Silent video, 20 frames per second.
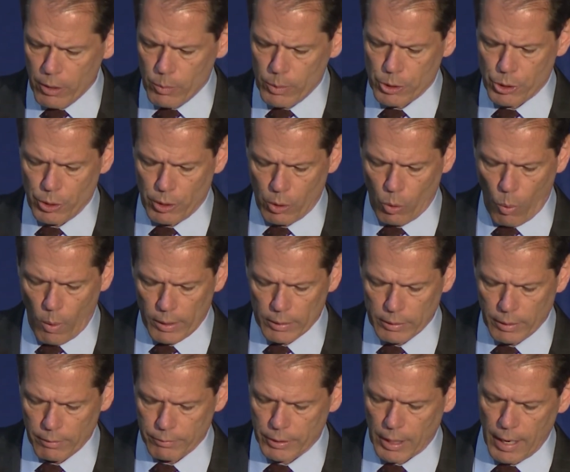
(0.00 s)
to ensure
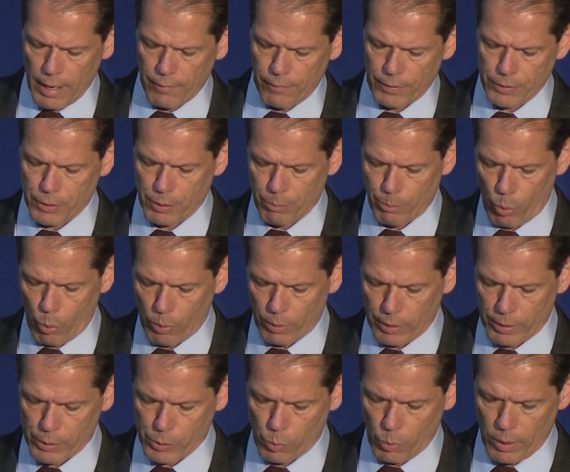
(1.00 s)
quality of life is
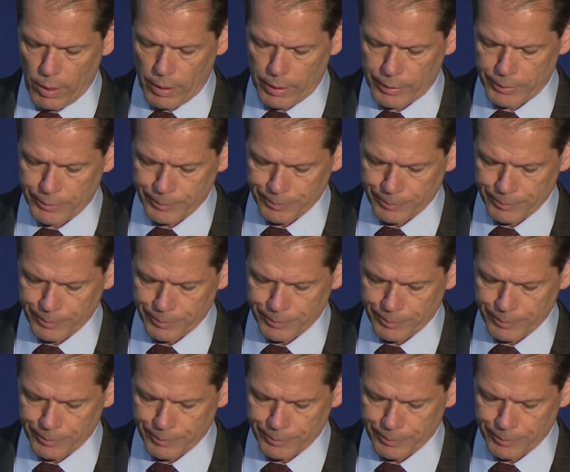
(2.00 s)
important as well.